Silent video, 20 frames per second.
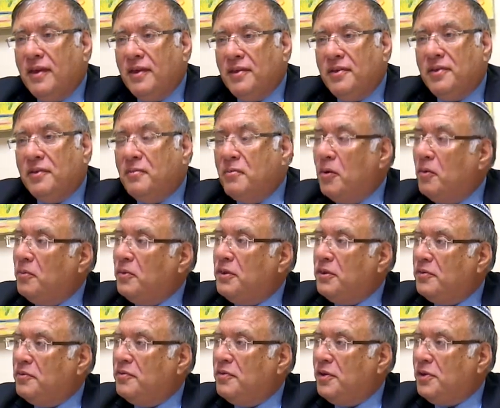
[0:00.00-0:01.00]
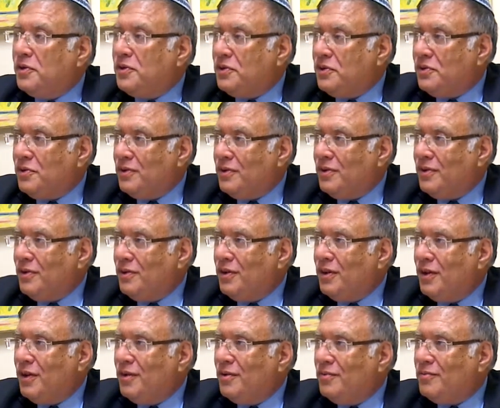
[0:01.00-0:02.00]
the moment the fish
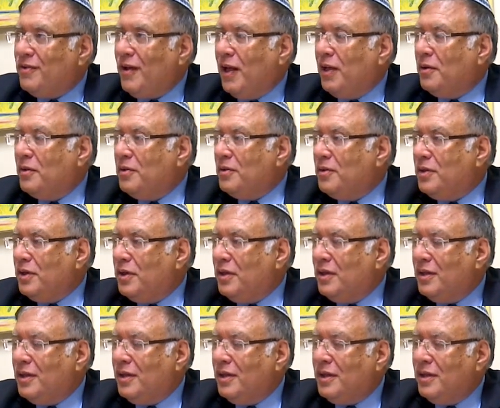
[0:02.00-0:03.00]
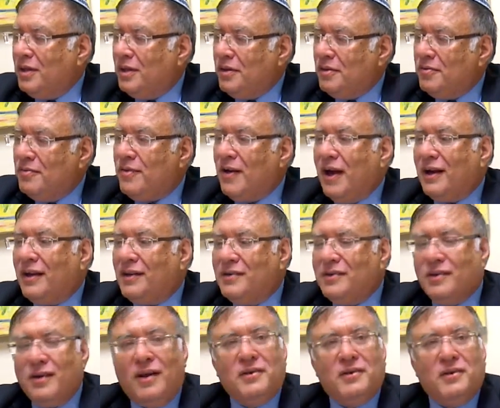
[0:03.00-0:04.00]
follow the fox
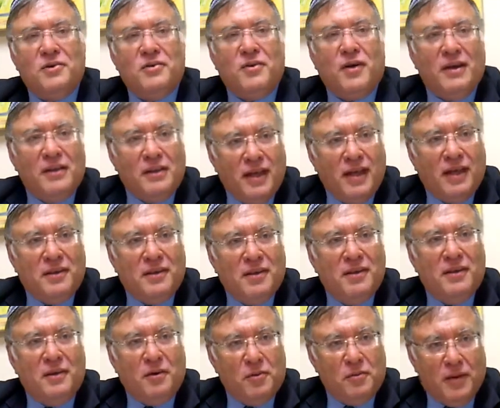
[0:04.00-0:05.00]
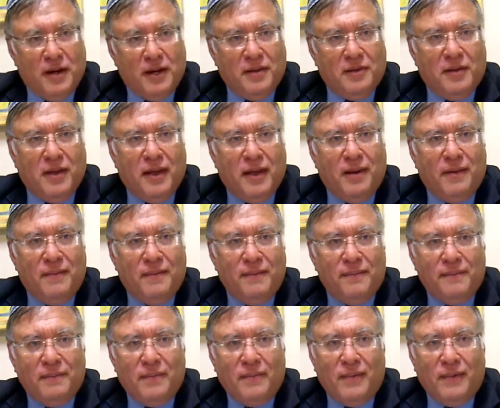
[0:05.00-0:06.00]
onto dry land, they're already dead.
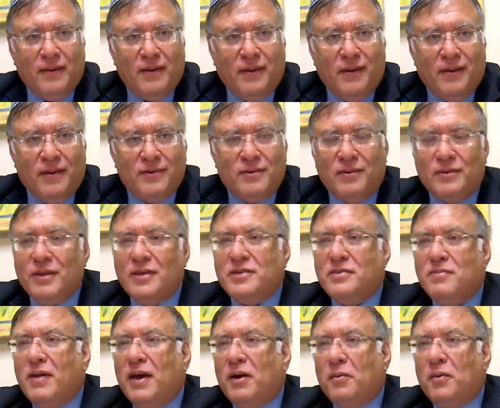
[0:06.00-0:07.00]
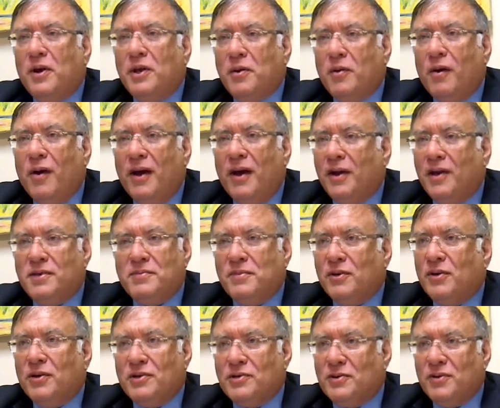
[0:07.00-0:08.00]
So it doesn't matter where you hide us,
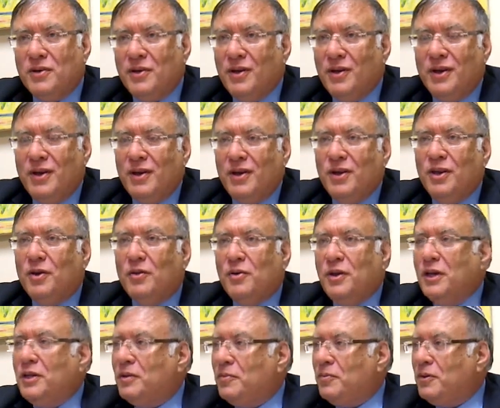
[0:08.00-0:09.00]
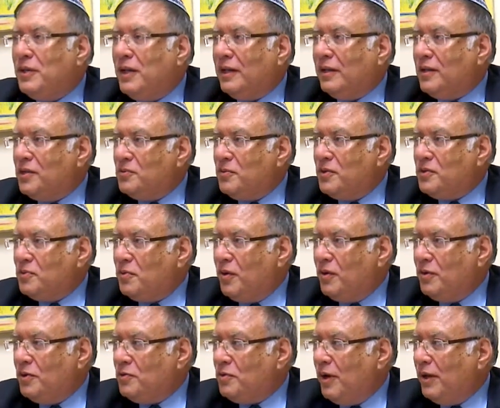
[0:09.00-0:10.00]
because you don't need to protect us once we're on
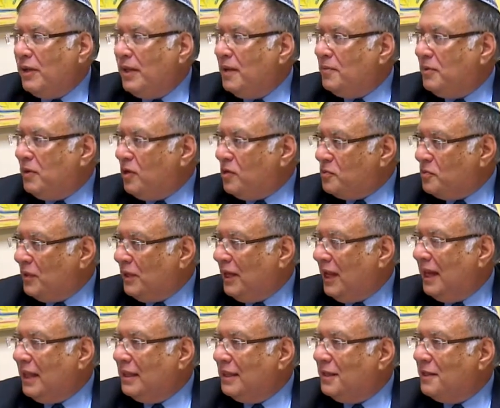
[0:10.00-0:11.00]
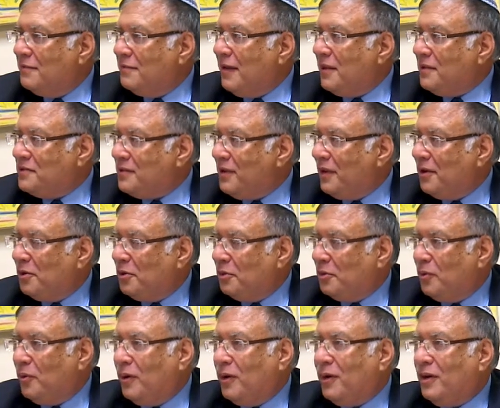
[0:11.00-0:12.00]
the dry land, because we can't live outside of the
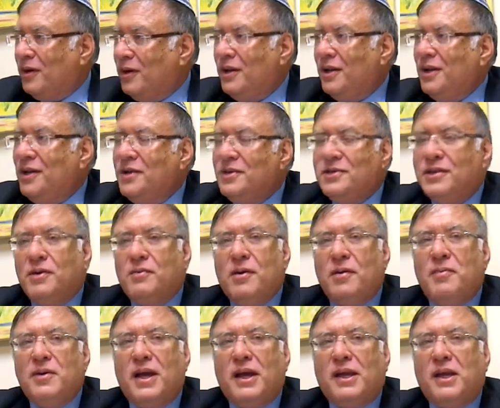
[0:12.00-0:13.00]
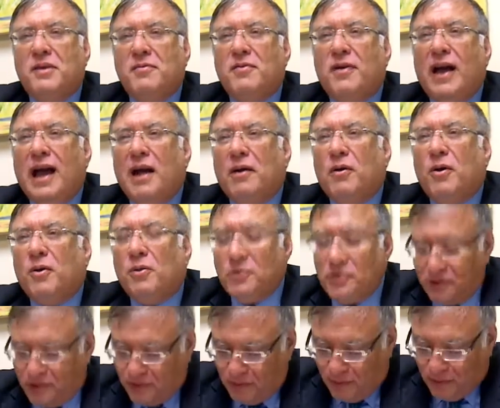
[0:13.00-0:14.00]
water. Said Rabbi Akiva, our whole
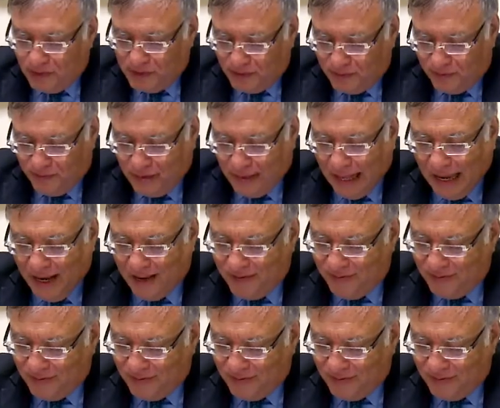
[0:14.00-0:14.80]
source of life